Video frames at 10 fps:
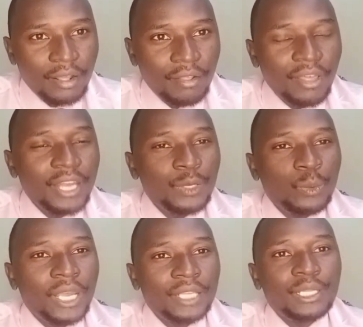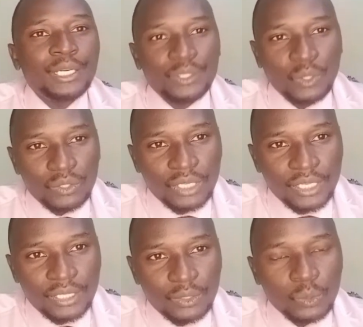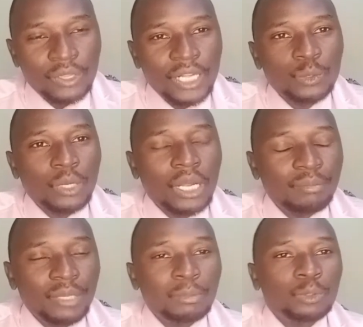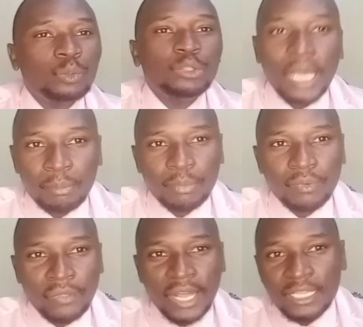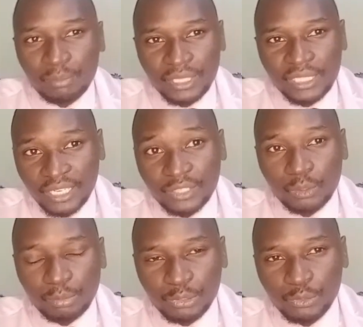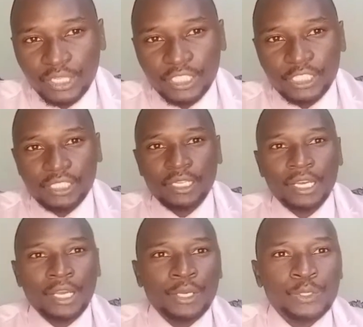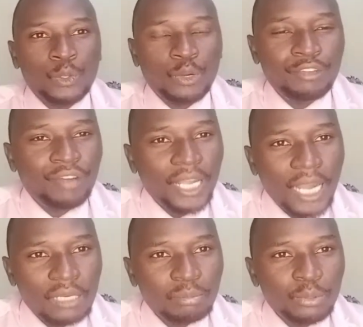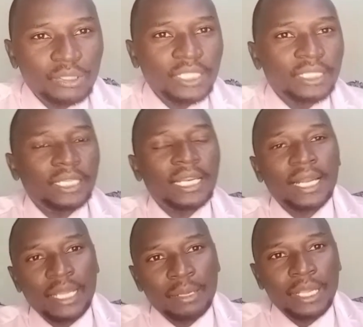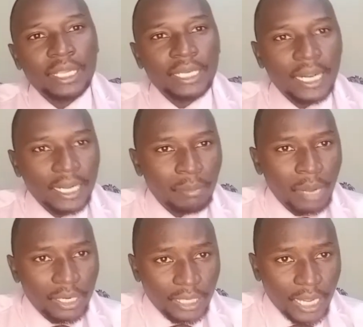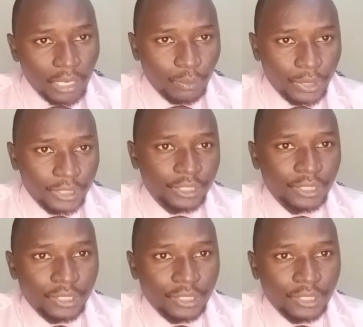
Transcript: then you get resources so that you can be able to tap that business opportunity so if I can put it in a, in a layman language,